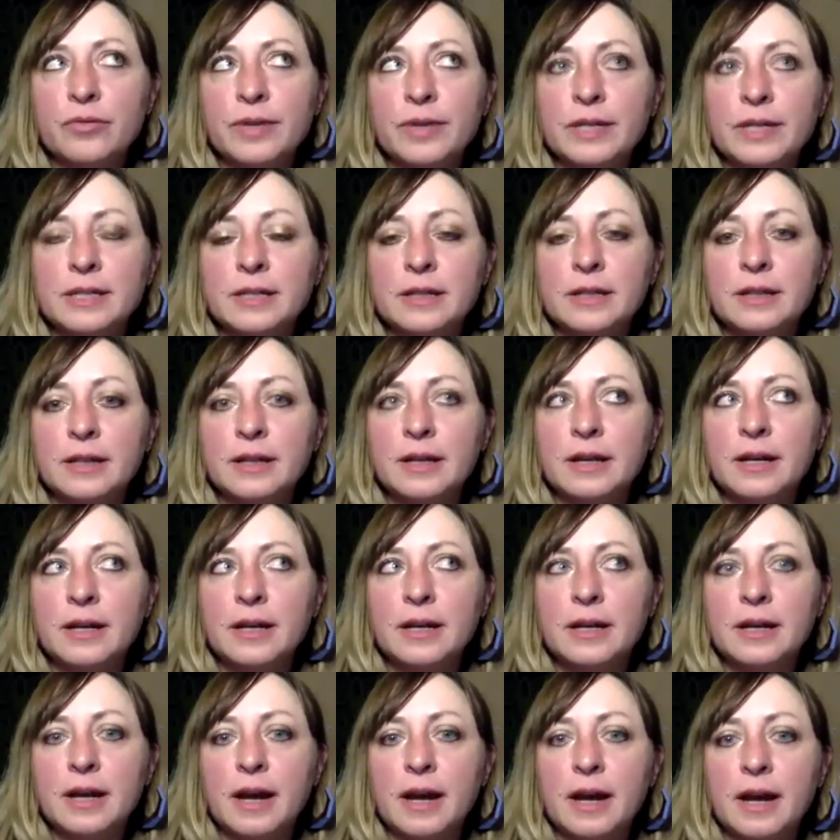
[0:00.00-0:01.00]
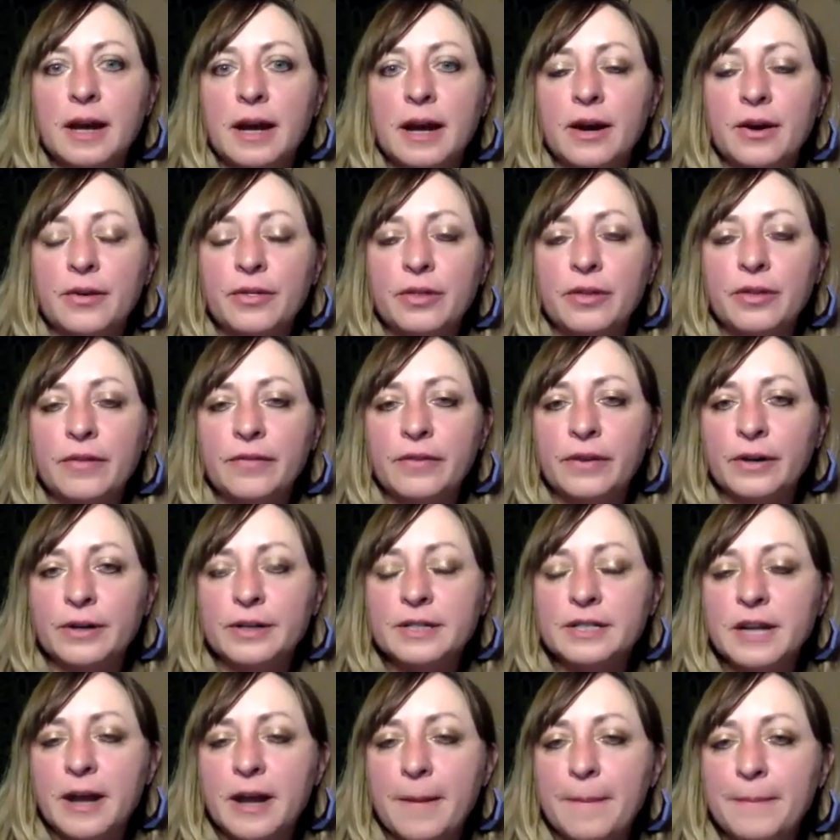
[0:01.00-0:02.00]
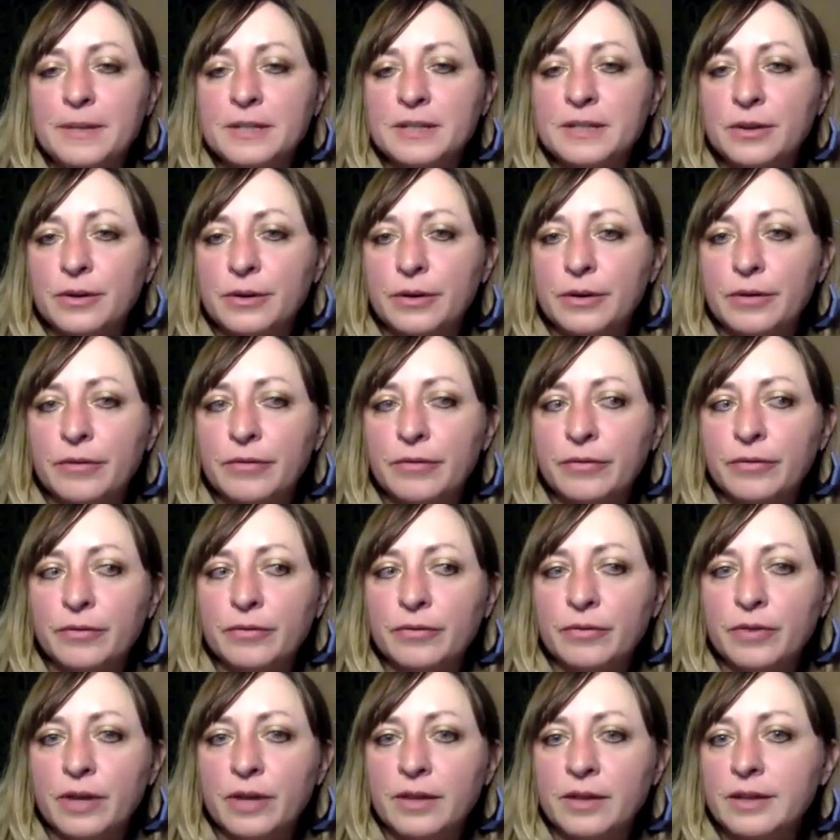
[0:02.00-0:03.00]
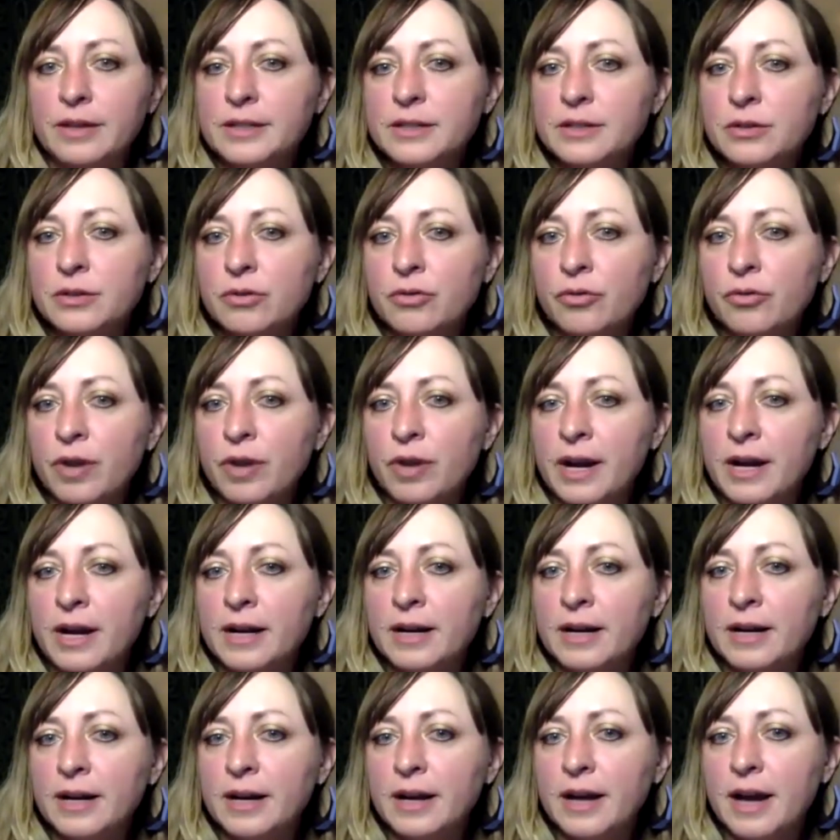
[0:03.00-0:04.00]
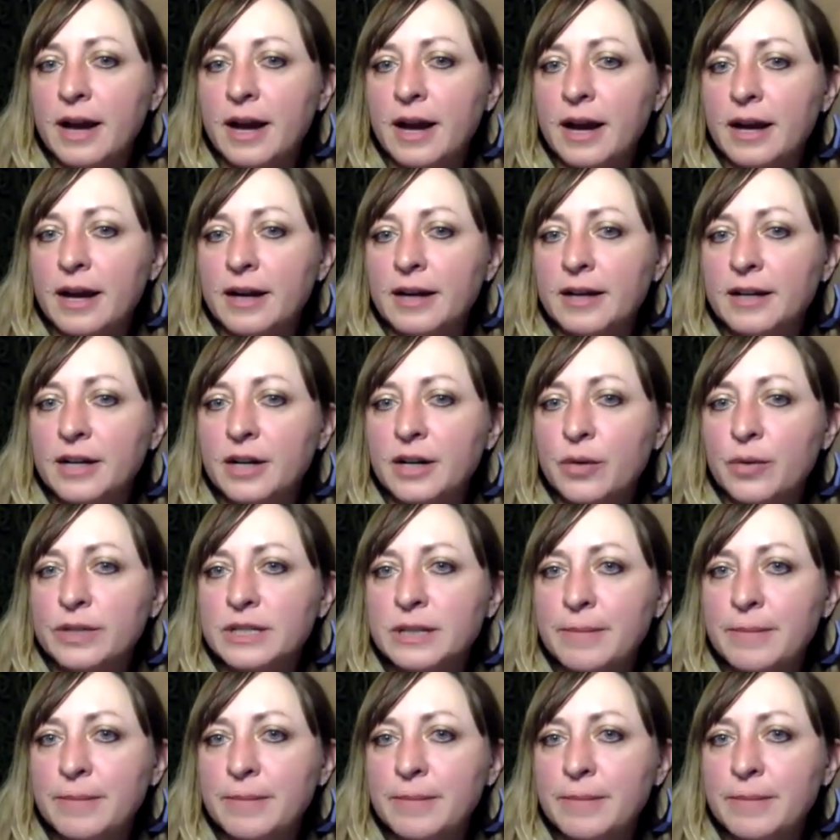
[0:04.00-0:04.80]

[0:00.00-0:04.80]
recently aired the first episode of Run This Drink, and it was